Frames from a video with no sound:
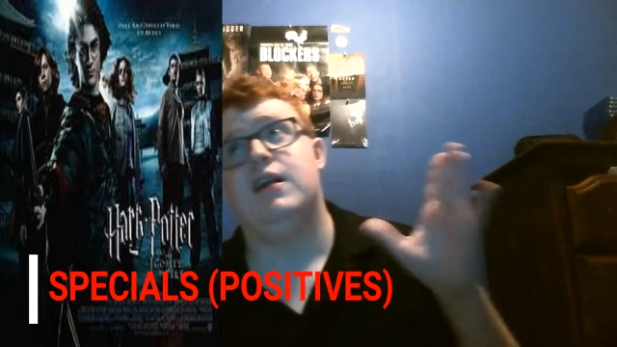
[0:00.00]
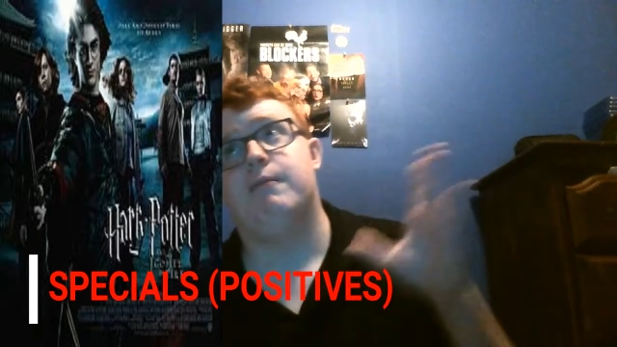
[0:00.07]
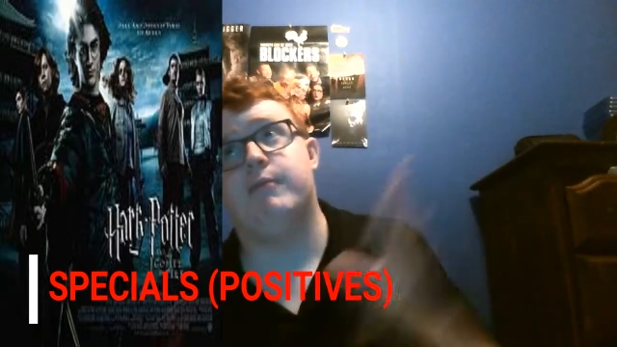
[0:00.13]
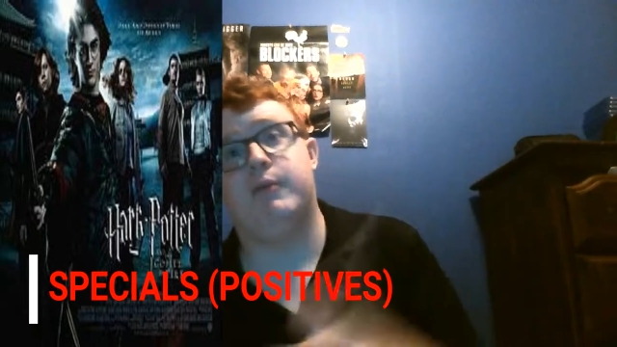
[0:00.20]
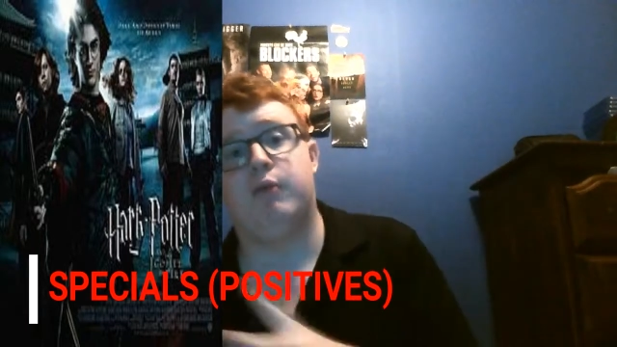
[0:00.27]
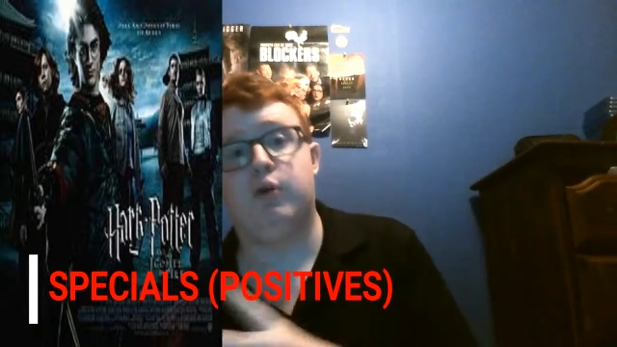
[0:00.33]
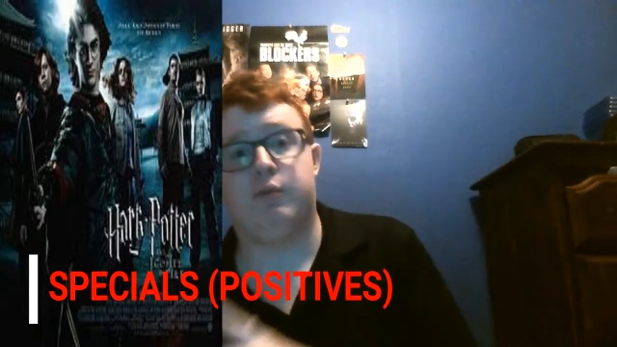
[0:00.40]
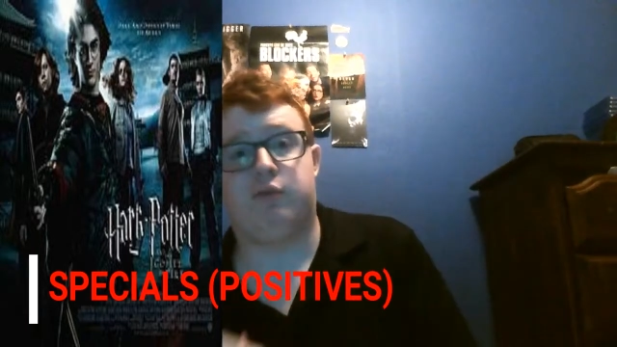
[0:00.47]
but
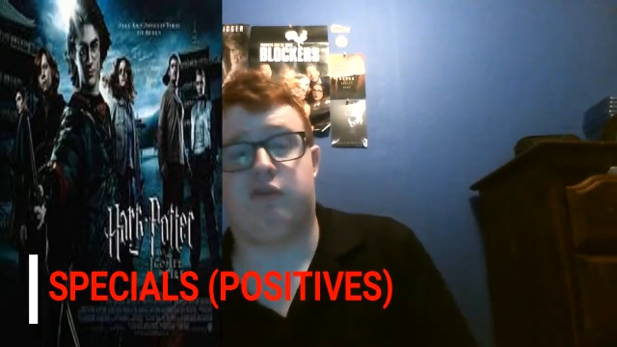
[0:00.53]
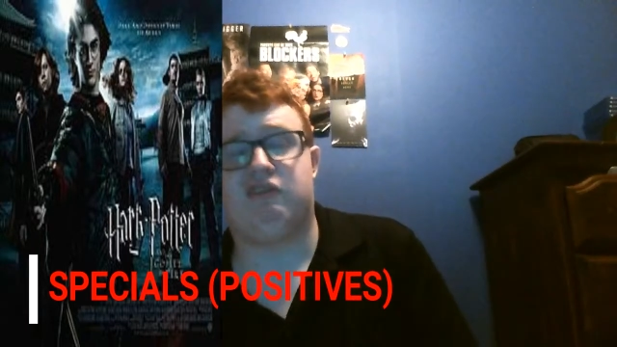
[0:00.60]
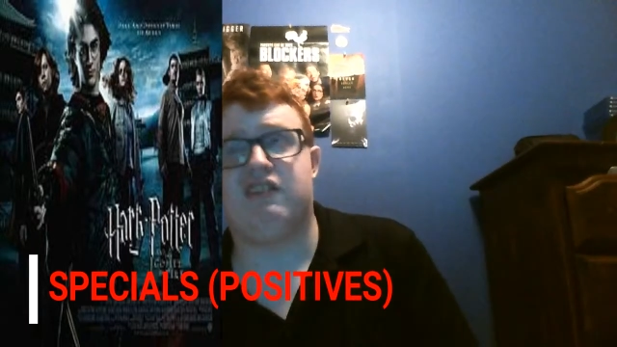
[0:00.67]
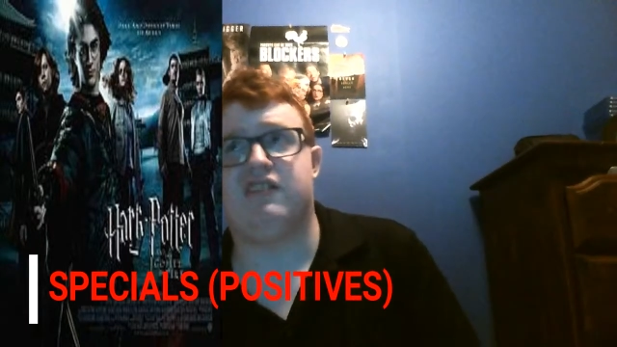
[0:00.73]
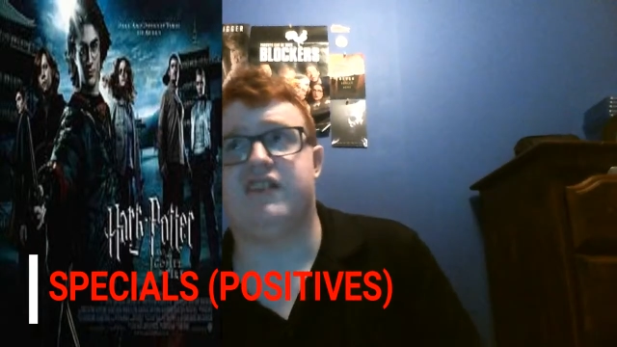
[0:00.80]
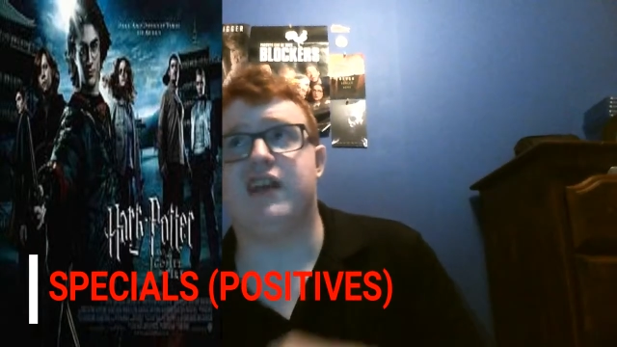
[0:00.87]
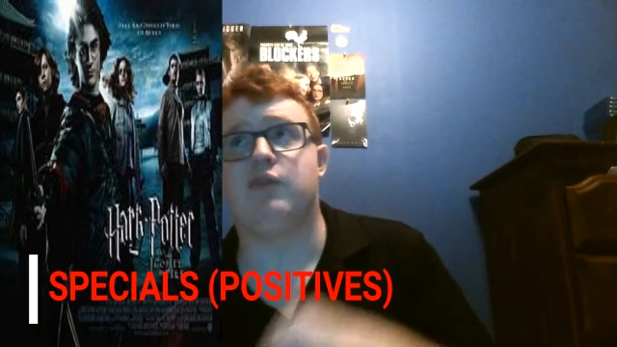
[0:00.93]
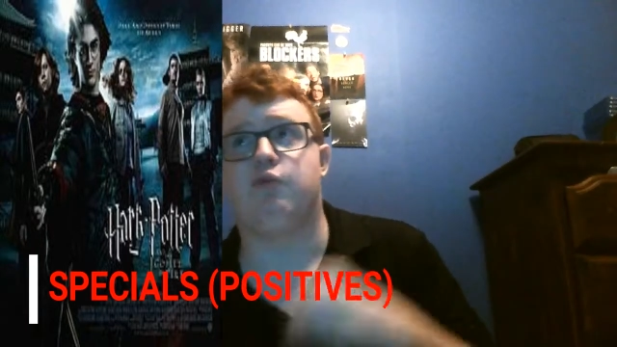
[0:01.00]
the more
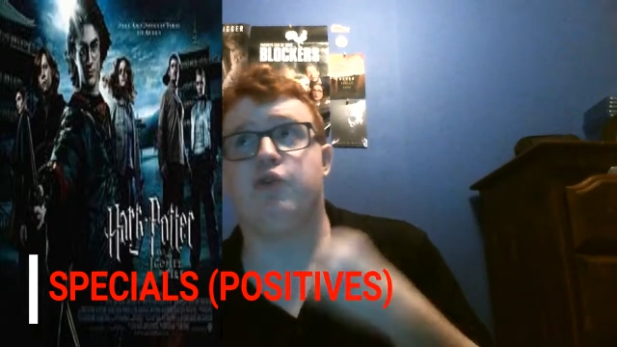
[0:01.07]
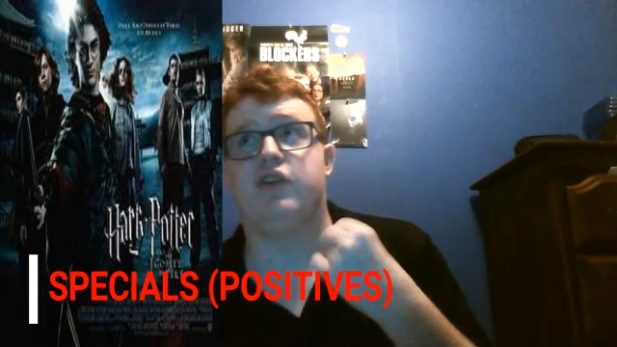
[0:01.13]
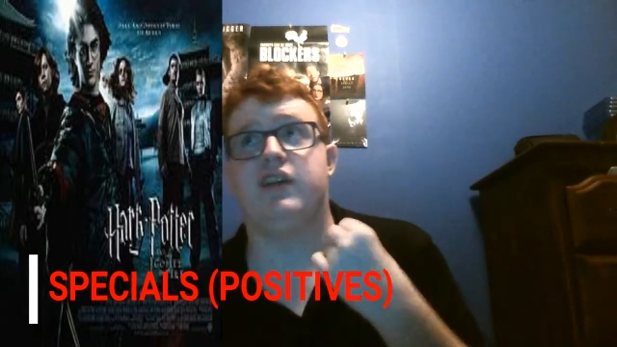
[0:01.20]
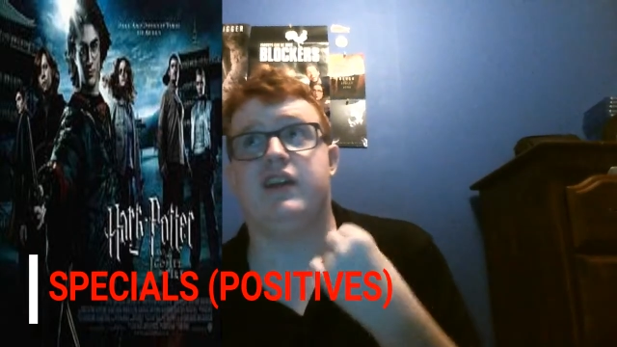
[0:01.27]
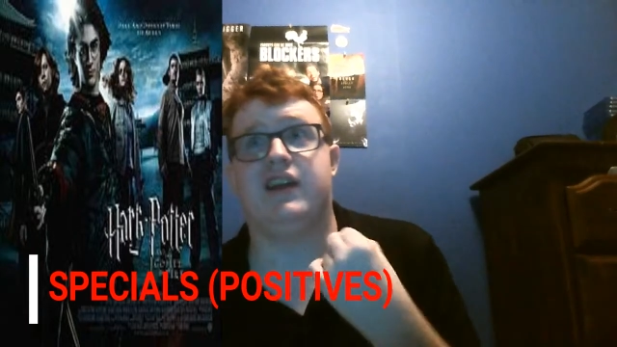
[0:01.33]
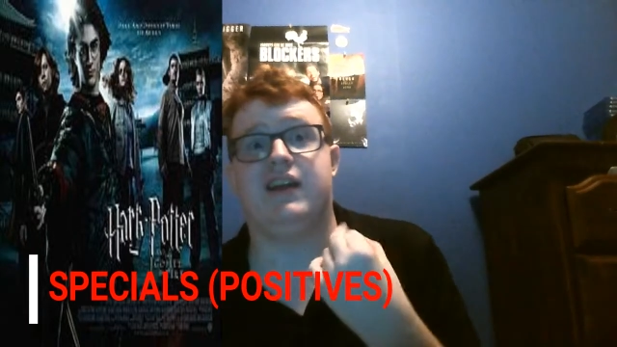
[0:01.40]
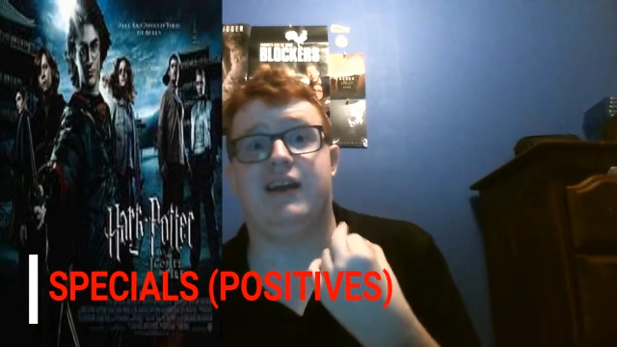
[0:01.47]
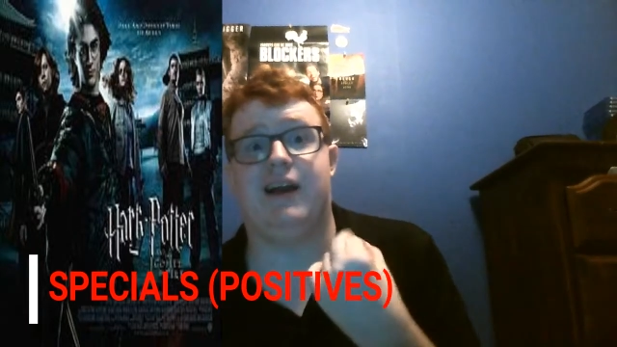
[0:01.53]
progress they really get